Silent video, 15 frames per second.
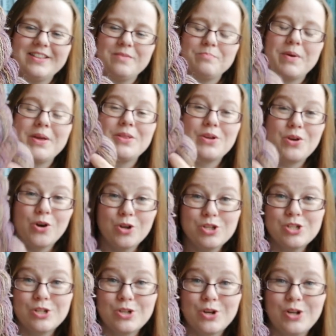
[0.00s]
by the
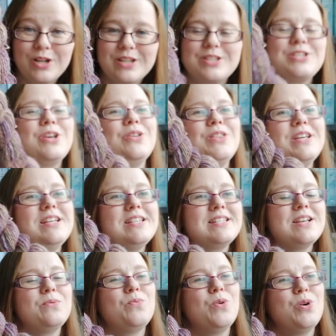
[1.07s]
Coastal Colours. So this
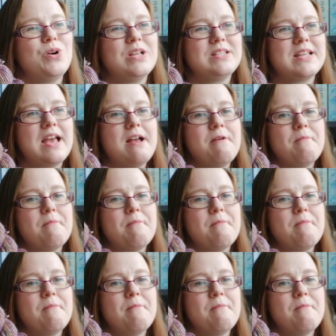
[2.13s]
was